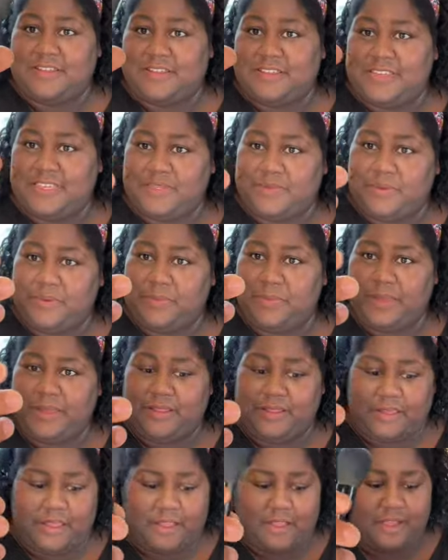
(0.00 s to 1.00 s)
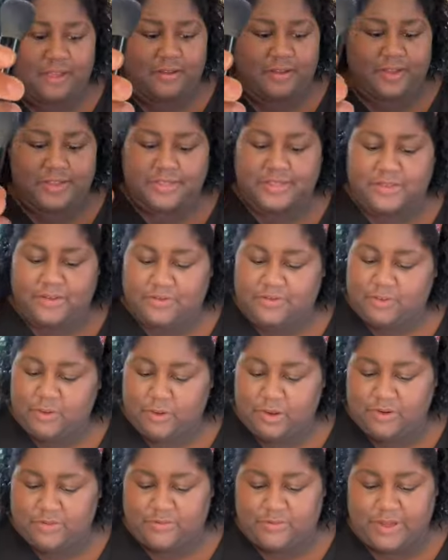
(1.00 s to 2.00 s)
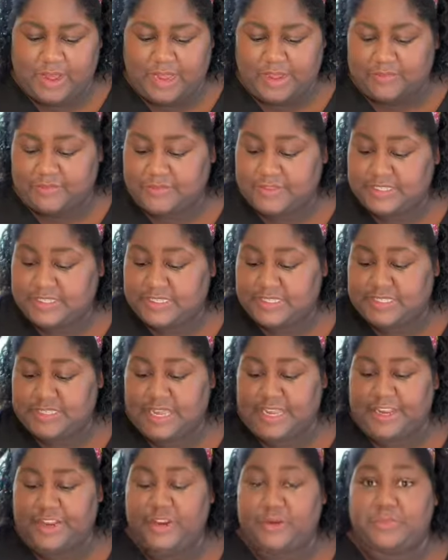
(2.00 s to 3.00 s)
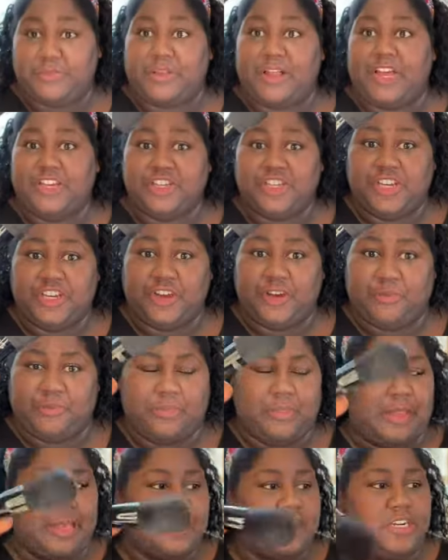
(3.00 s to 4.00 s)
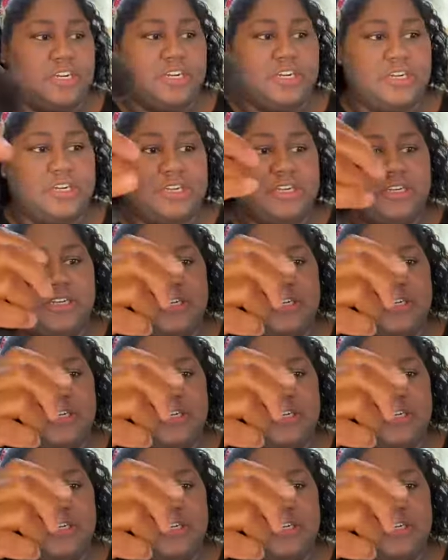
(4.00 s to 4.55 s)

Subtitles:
this would be like, okay, so 4 and 5. This is like your blush and your blender.